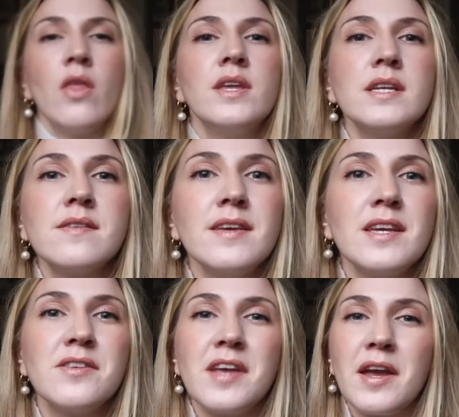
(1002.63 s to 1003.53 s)
This
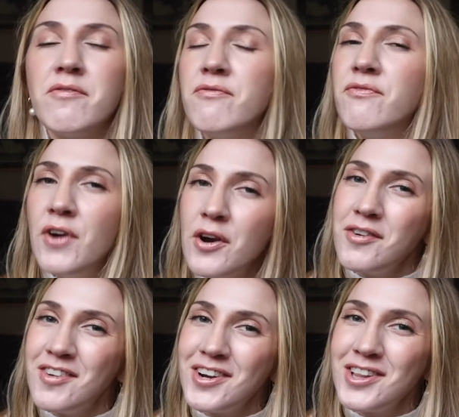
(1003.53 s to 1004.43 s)
is a
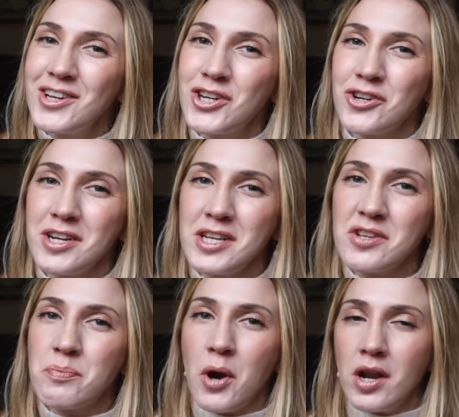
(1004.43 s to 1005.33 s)
very
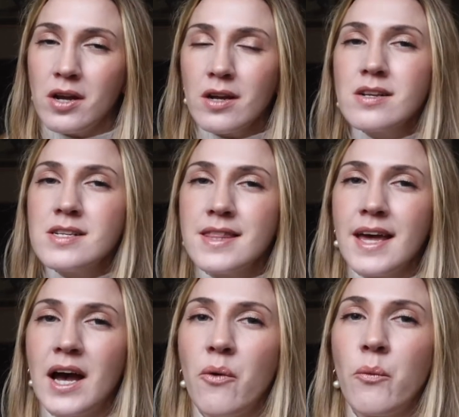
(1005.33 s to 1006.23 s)
luxurious product
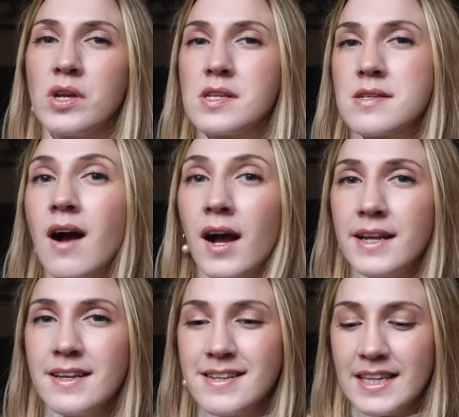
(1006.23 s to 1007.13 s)
that was
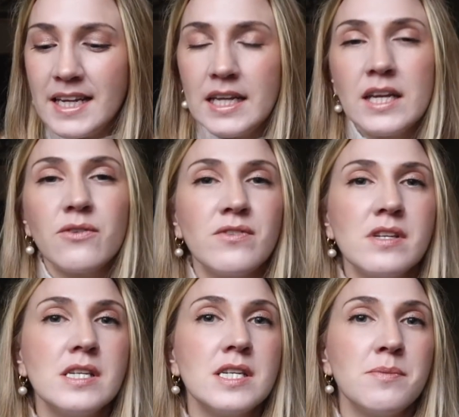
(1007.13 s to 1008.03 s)
kindly
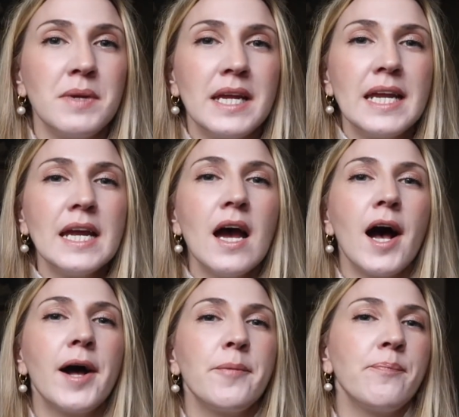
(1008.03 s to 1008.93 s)
gifted to me,
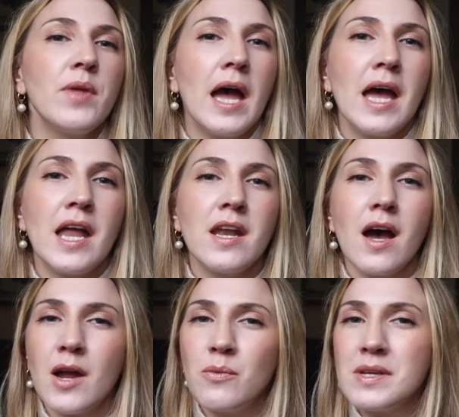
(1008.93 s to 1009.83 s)
and
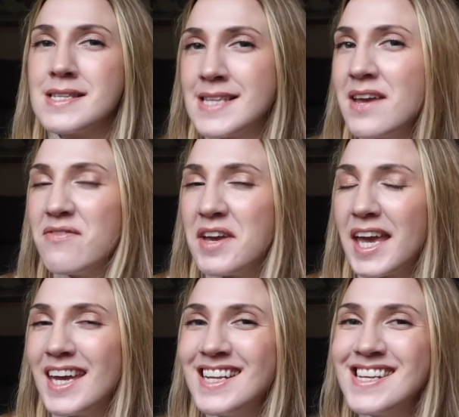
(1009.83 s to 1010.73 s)
I was saving
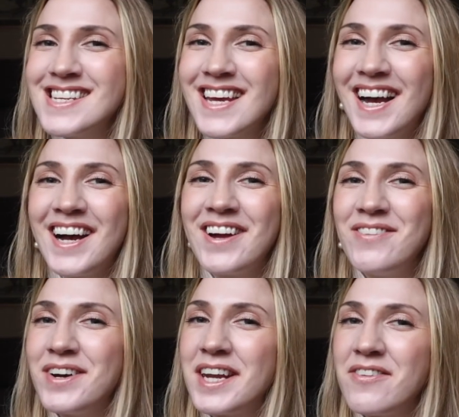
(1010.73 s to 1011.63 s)
it,
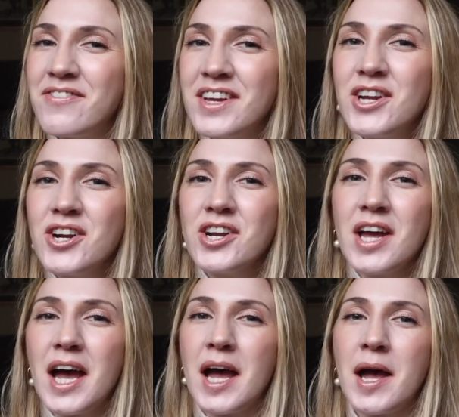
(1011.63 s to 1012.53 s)
but I figured
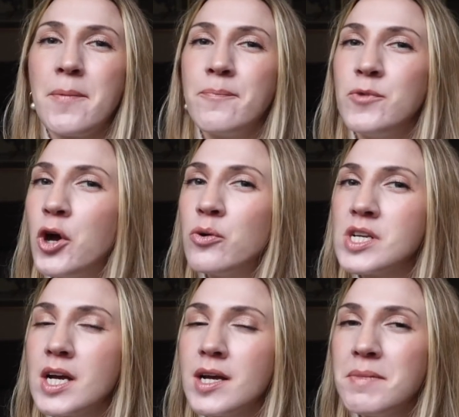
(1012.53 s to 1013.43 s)
no
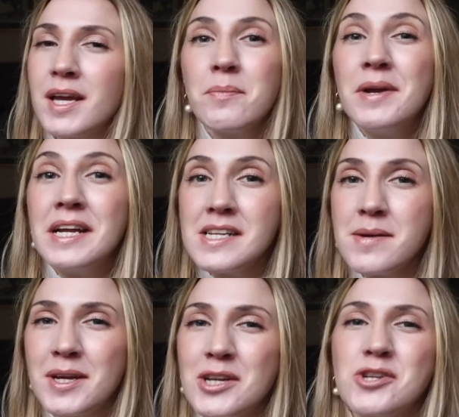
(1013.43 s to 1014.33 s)
time like a
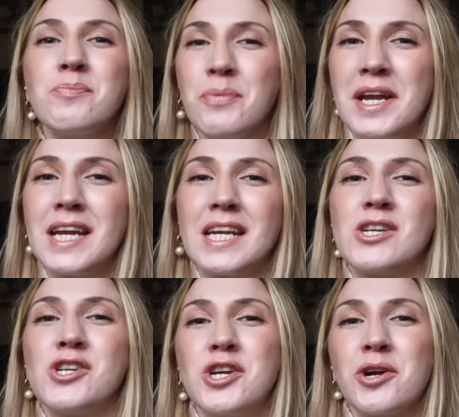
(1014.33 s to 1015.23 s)
pandemic to break
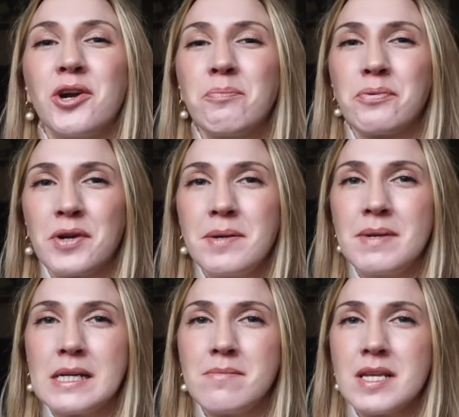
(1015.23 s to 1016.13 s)
into your
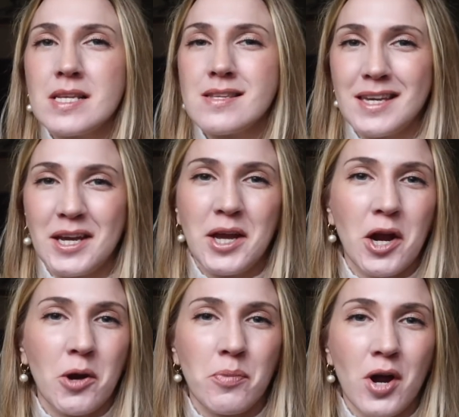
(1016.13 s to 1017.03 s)
premium
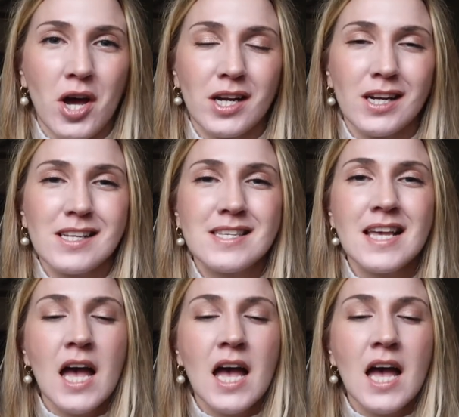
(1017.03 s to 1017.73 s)
skincare products.